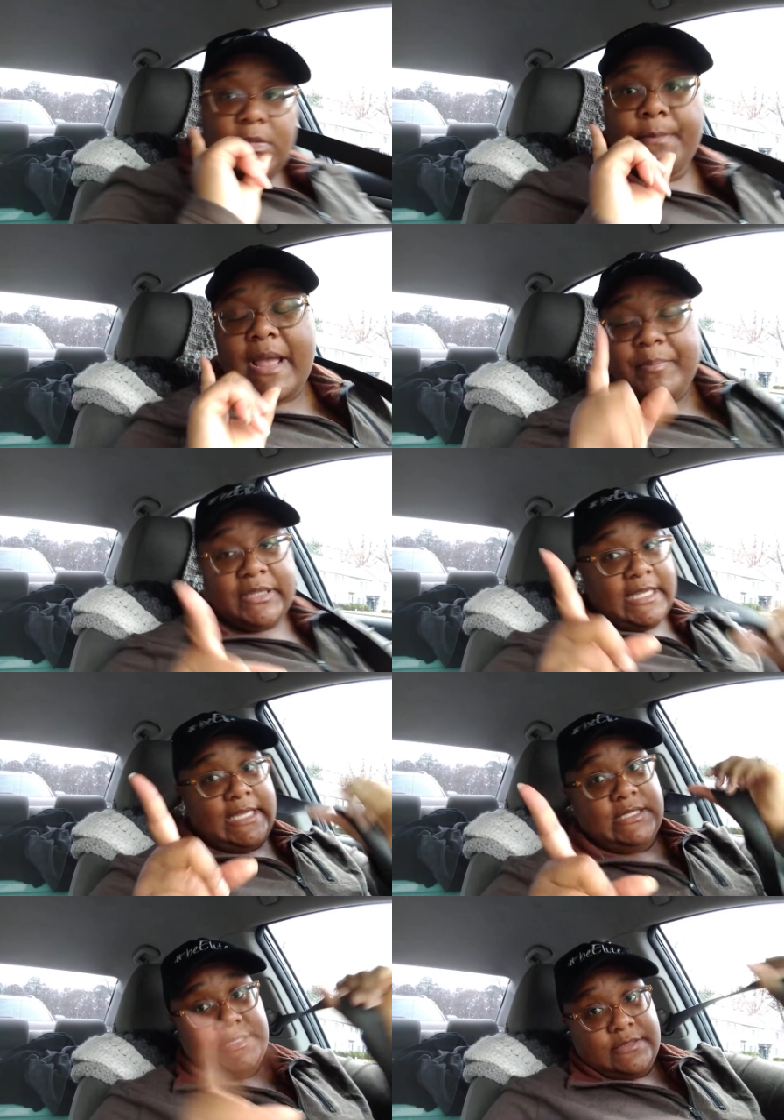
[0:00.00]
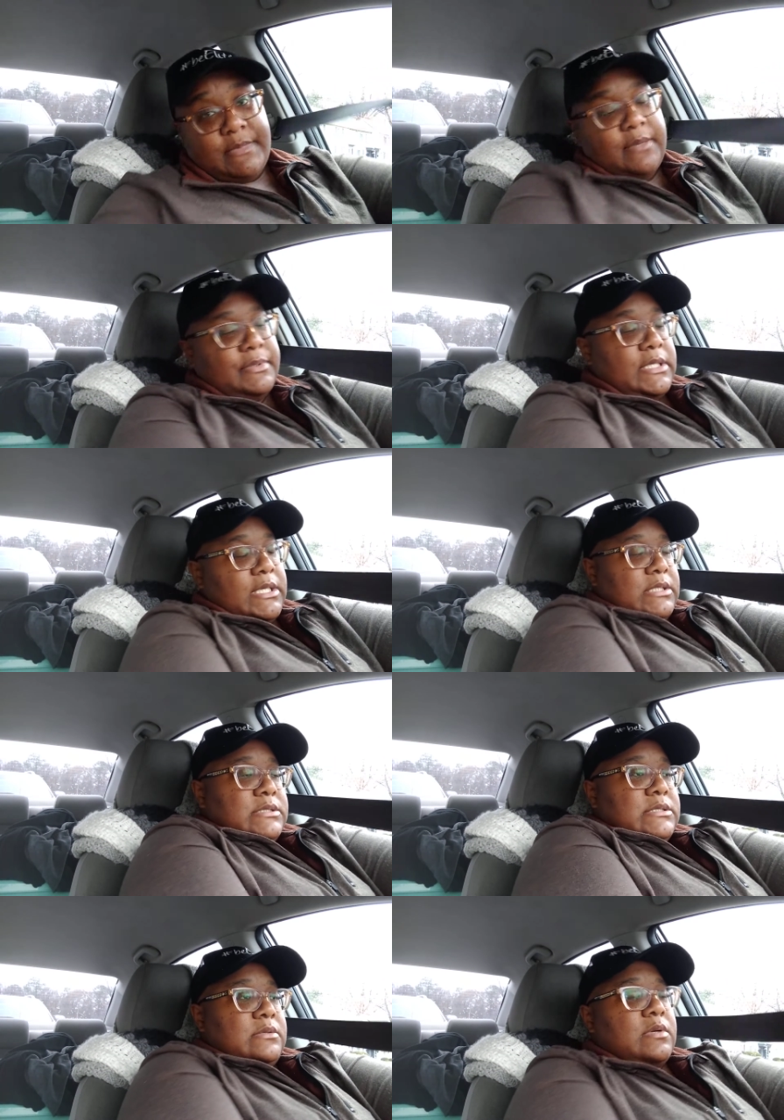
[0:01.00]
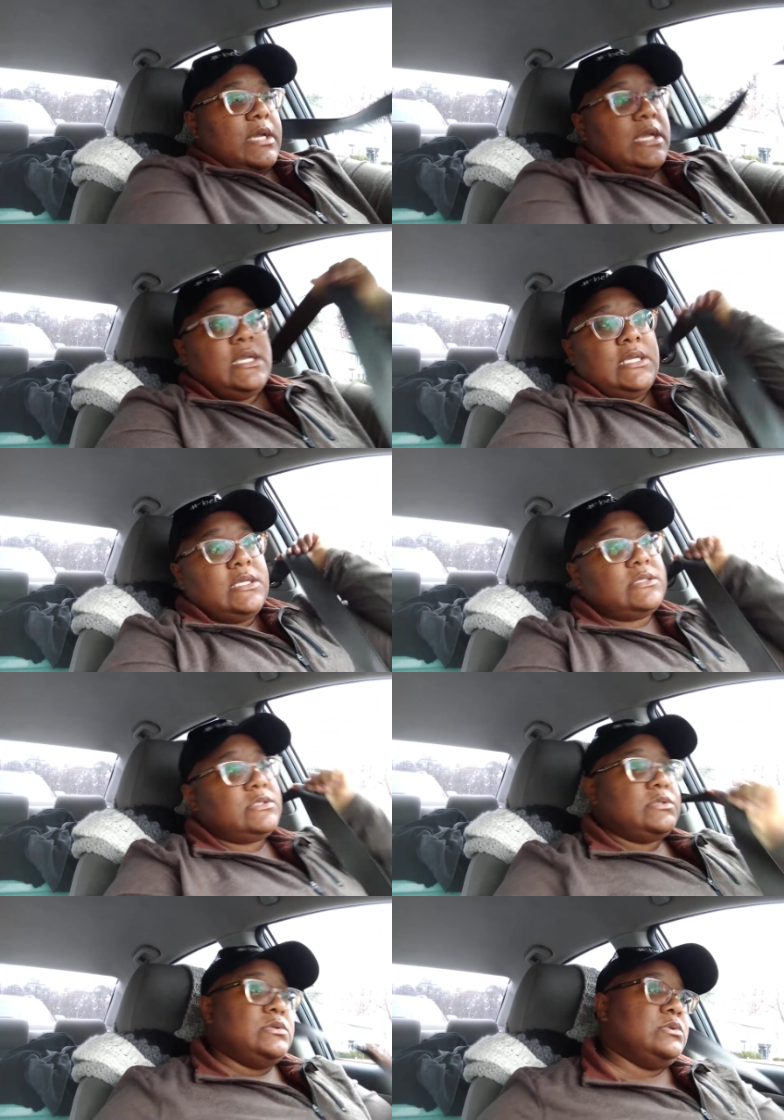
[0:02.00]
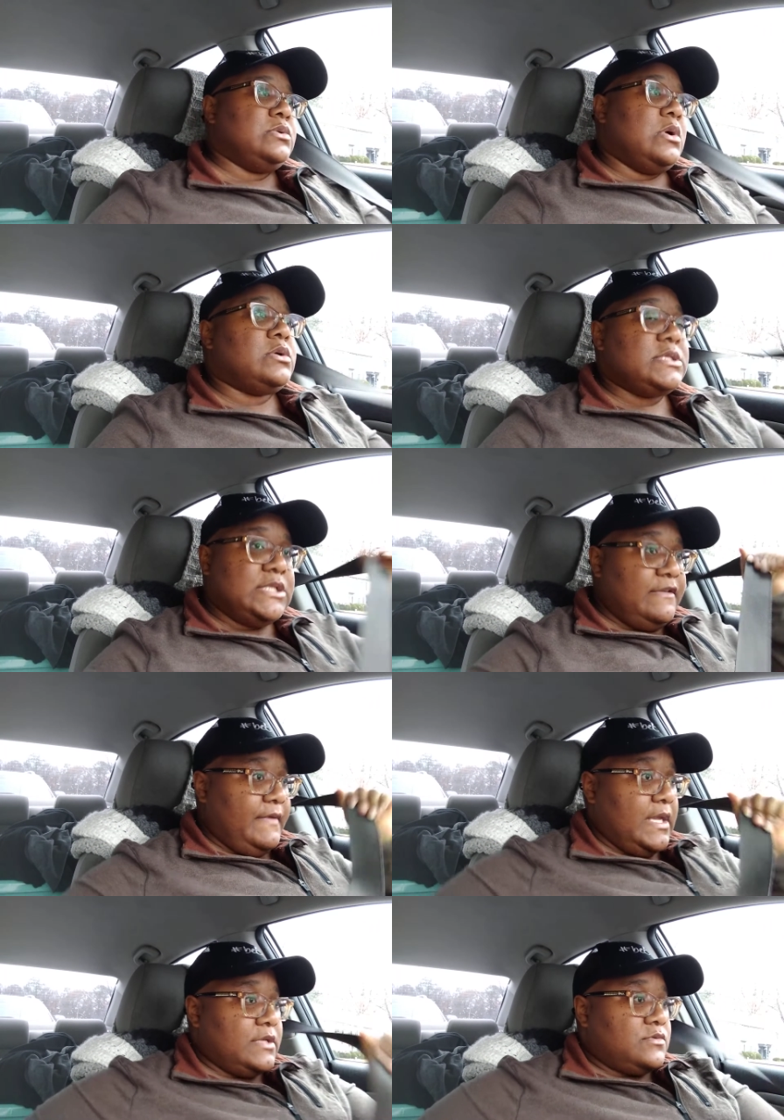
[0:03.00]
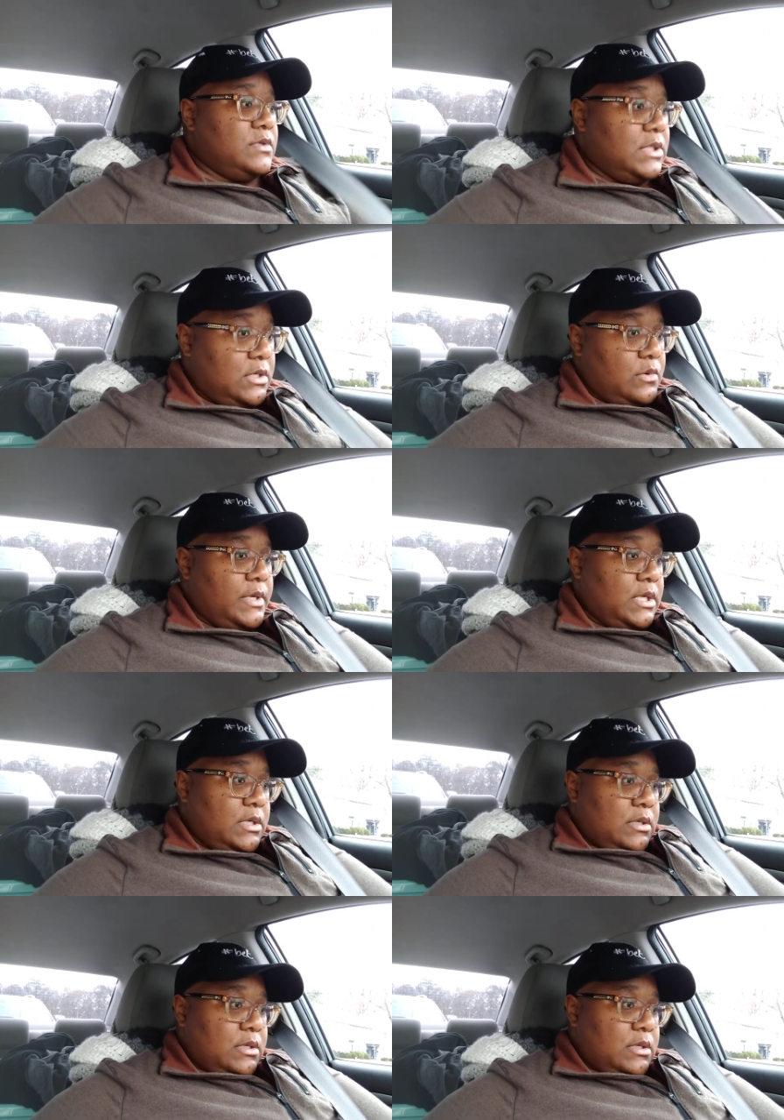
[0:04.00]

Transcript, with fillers: my plans, okay, is to go to CVS really quick,